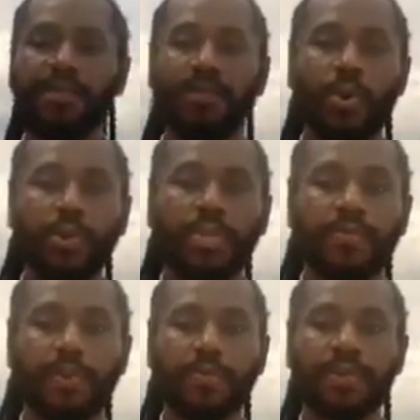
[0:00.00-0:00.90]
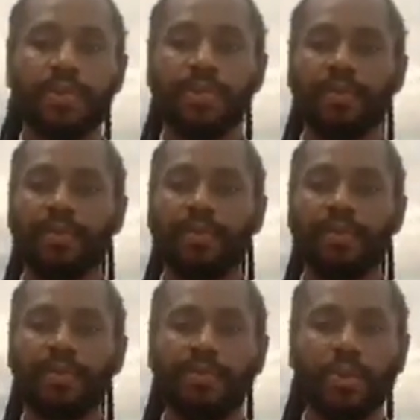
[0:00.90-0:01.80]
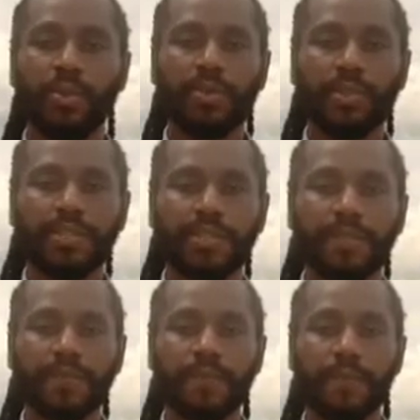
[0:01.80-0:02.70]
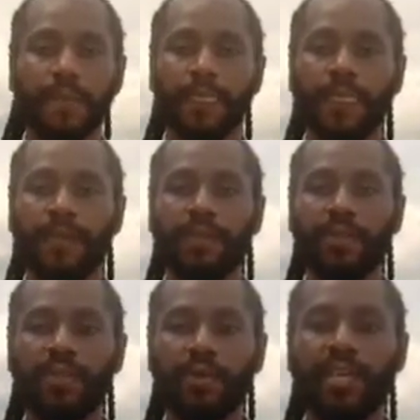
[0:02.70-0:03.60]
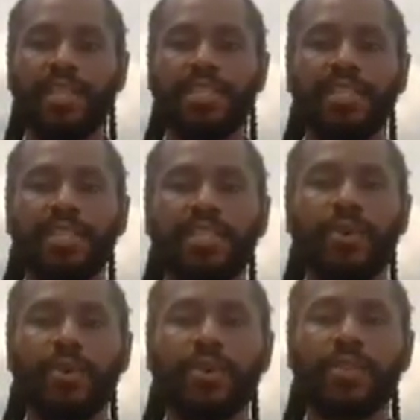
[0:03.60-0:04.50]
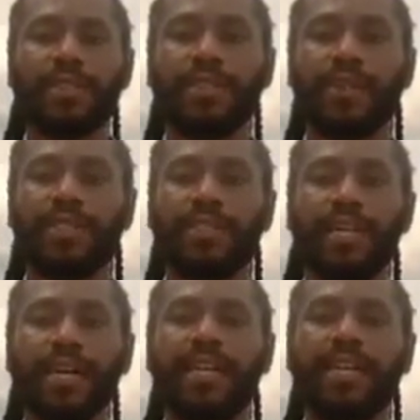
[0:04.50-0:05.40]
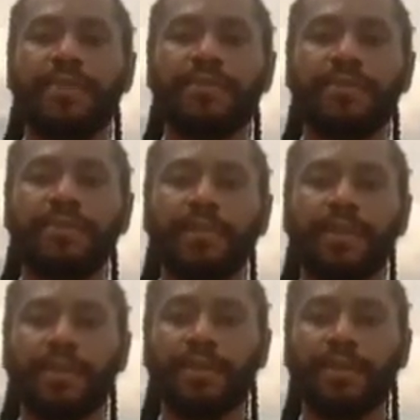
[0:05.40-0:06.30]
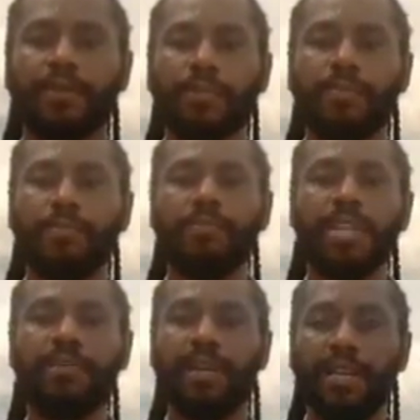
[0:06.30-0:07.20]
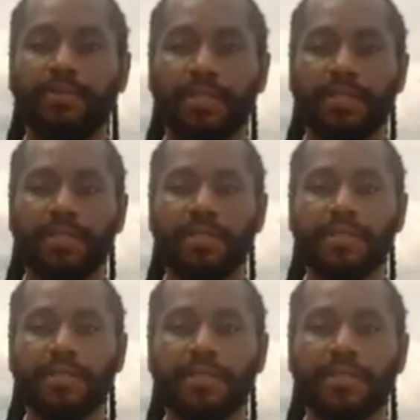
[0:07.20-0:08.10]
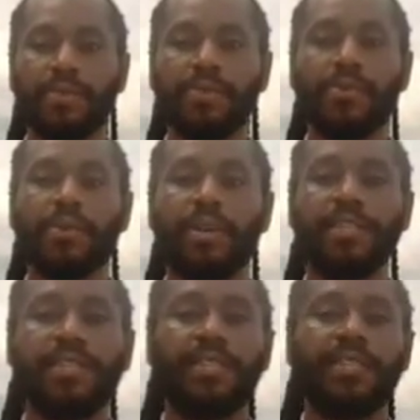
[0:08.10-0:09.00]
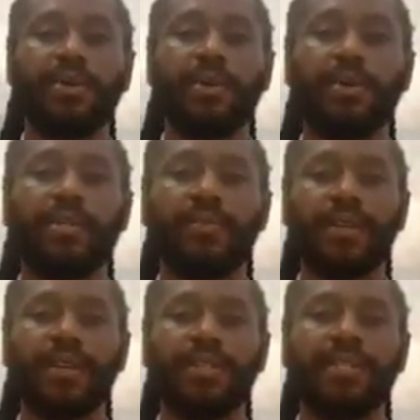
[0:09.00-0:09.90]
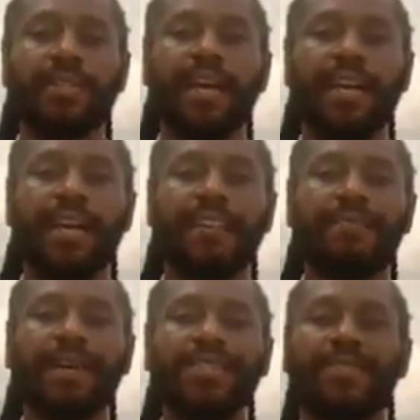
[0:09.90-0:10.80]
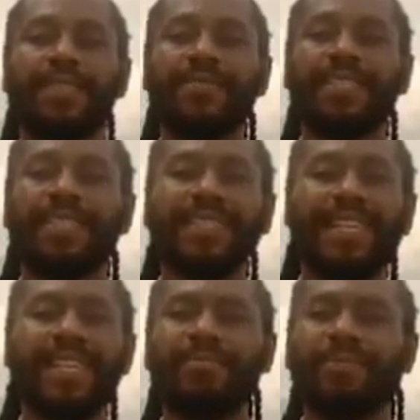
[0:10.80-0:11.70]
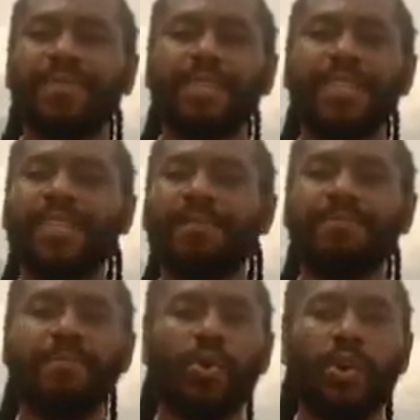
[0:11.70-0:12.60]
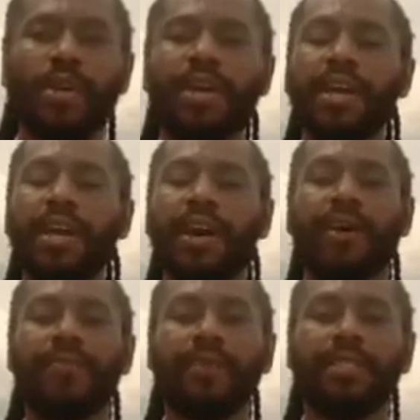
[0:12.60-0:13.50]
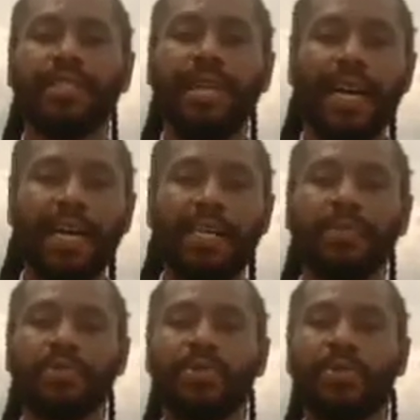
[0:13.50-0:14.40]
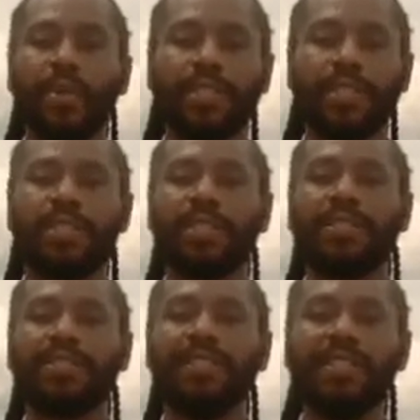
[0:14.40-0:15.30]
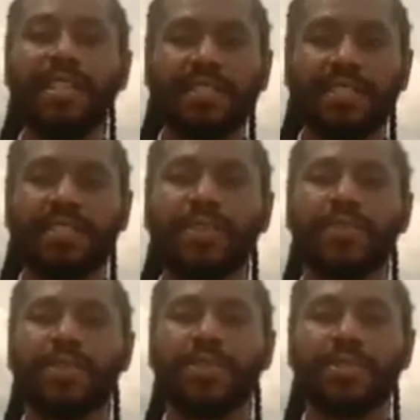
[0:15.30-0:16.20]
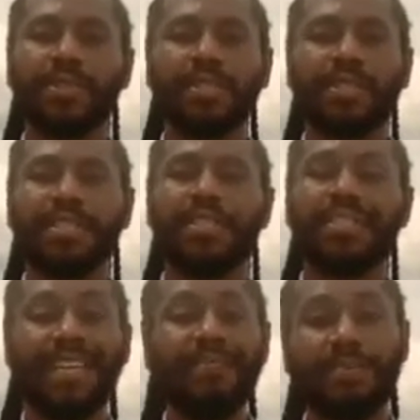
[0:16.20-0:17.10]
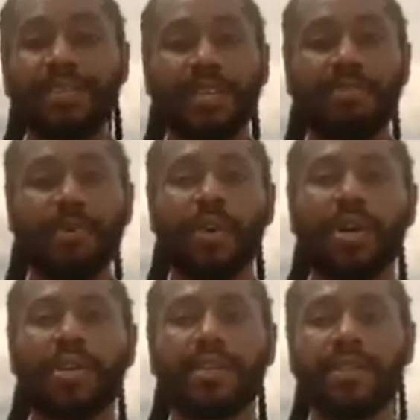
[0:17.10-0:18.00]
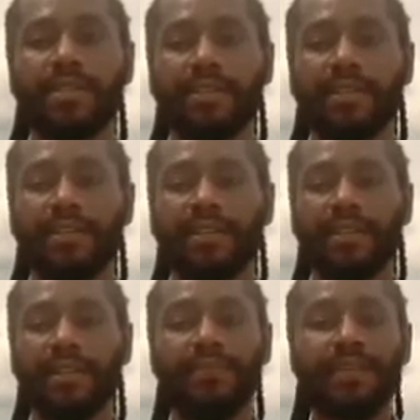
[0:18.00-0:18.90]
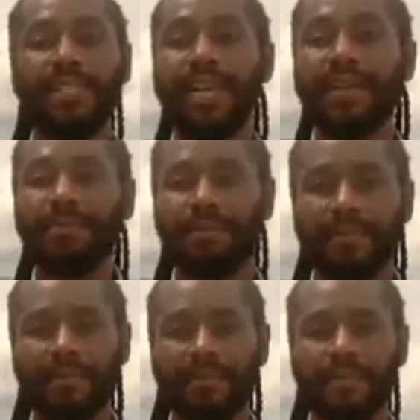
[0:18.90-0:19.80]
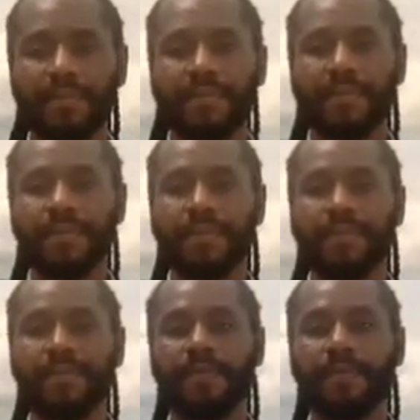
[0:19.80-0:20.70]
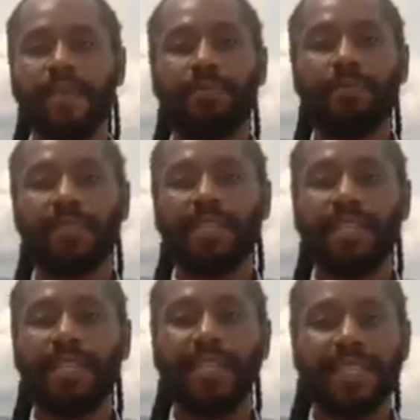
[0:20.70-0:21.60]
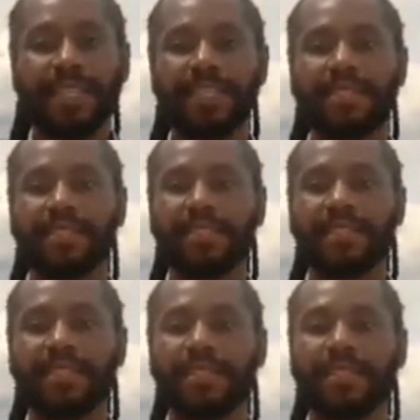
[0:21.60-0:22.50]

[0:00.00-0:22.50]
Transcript: Don't give up. Don't quit. You can change the course of your entire life through minimal effort. You can change the course of your entire life by just giving 10% more of your time to what is necessary for you to succeed. 10% more of your time. 10% less